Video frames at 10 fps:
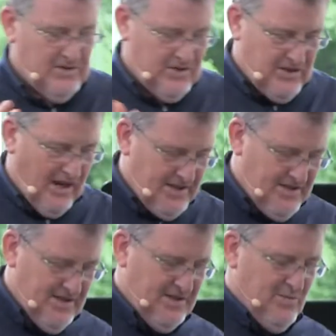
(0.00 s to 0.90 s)
She
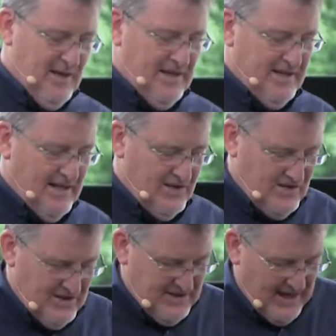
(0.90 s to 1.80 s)
talks to these men, and then
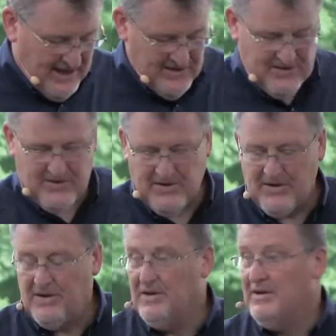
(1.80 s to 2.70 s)
she says,
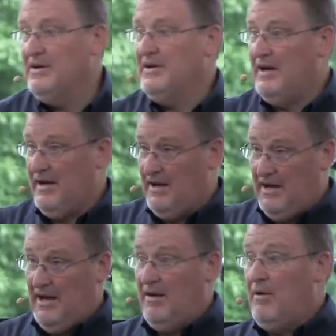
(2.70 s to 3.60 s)

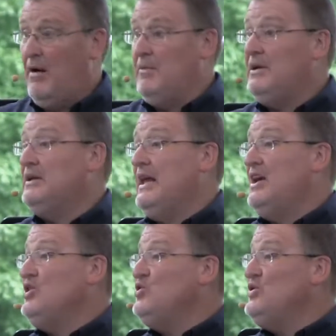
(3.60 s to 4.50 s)
"I'm going to
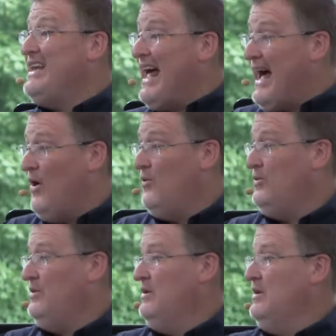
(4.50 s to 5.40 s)
let you
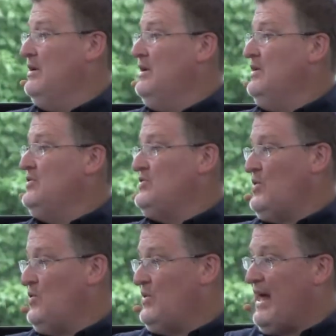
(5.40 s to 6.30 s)
down
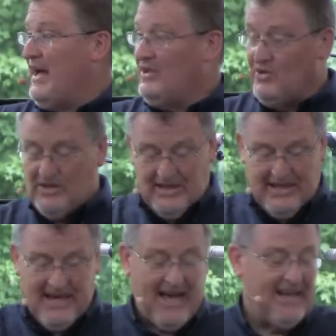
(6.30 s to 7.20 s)
so that you can
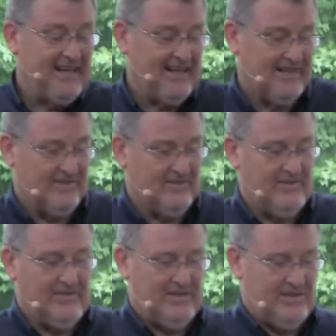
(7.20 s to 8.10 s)
get out of here."
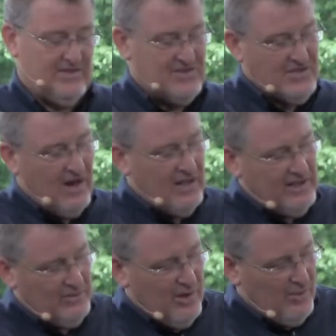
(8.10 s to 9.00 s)
There's a
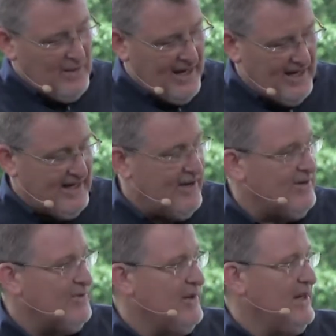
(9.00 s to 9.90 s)
scarlet rope hanging
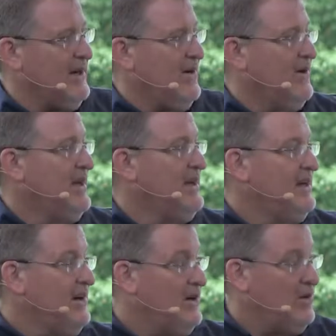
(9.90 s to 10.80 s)
out her window.
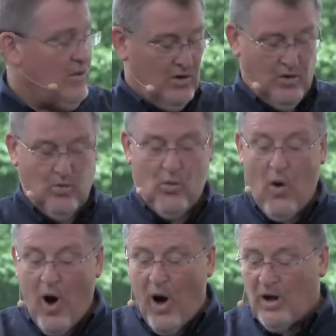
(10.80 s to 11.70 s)
Her
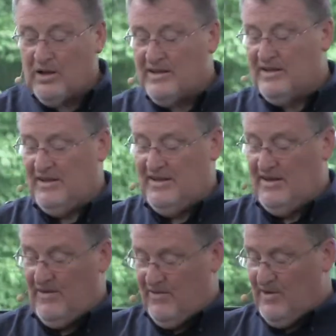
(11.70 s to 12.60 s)

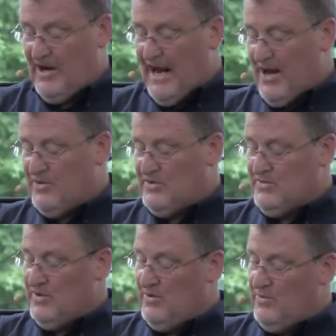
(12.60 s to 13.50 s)
wall of her
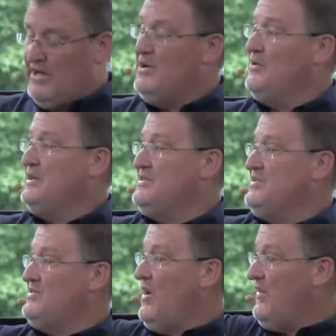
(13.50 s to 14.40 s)
house, where the window
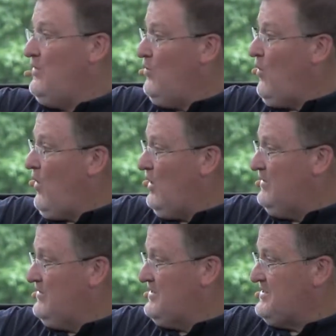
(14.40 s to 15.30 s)
is on the
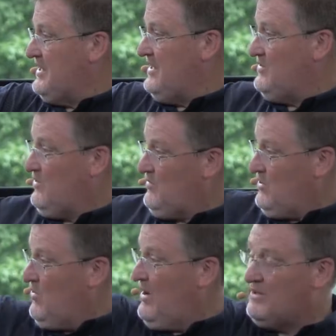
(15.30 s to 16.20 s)
wall of the city. So if
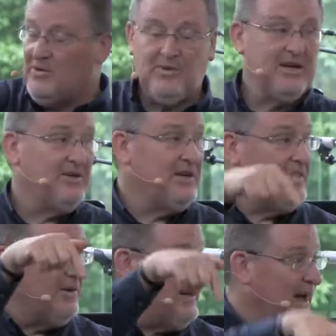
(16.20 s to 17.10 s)
you go out the window,
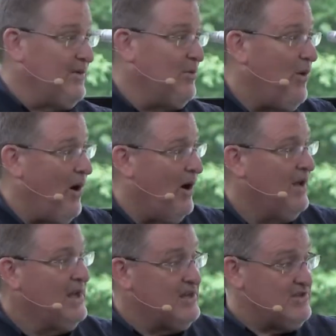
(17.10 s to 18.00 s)
you can go down the wall.